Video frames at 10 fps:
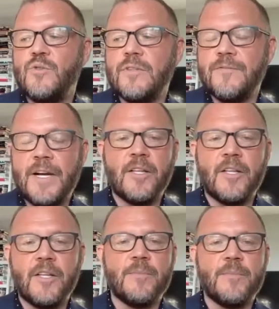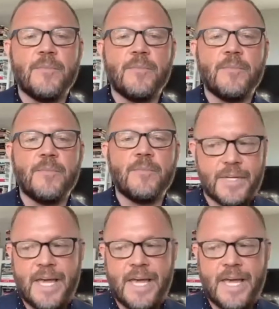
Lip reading: to develop controlled